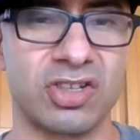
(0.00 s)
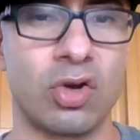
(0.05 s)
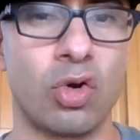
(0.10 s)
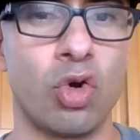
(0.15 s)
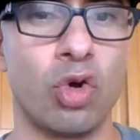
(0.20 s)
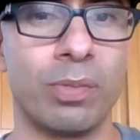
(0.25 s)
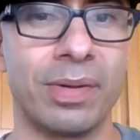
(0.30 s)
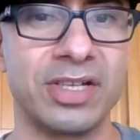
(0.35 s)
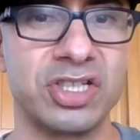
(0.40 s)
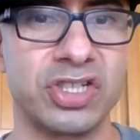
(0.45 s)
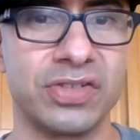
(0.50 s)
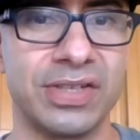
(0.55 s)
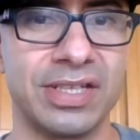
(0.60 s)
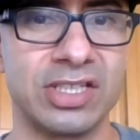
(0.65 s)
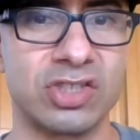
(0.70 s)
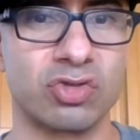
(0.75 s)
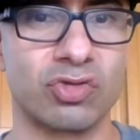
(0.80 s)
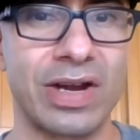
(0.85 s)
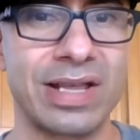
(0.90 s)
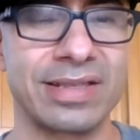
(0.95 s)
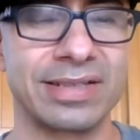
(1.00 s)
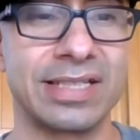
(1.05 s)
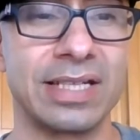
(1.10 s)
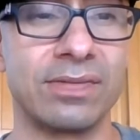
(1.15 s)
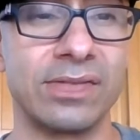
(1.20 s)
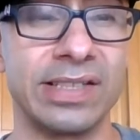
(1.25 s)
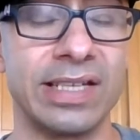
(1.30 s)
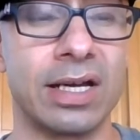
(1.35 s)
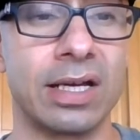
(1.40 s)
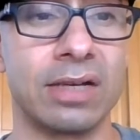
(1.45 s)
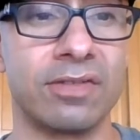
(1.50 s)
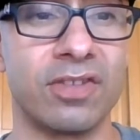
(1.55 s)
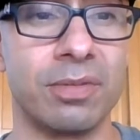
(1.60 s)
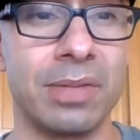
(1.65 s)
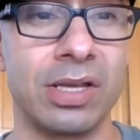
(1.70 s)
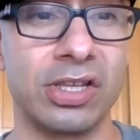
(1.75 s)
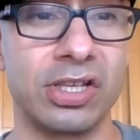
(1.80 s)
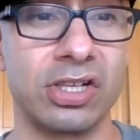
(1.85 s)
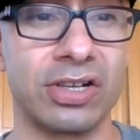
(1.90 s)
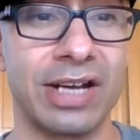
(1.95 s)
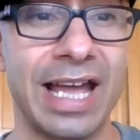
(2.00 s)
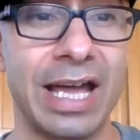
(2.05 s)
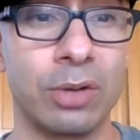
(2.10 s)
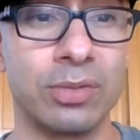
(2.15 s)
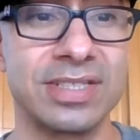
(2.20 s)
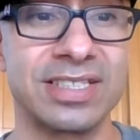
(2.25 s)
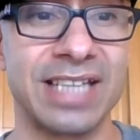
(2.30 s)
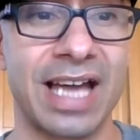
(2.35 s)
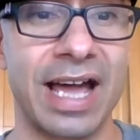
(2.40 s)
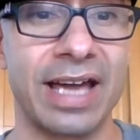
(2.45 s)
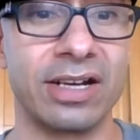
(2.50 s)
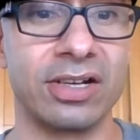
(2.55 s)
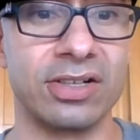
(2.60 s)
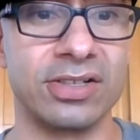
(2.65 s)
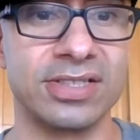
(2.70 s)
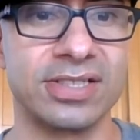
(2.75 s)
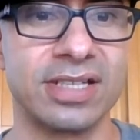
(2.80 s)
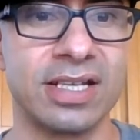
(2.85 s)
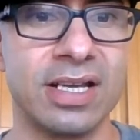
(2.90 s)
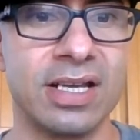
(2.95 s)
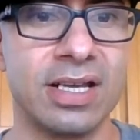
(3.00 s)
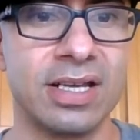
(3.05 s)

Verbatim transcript: a whole bunch of these relatively unfamiliar outsiders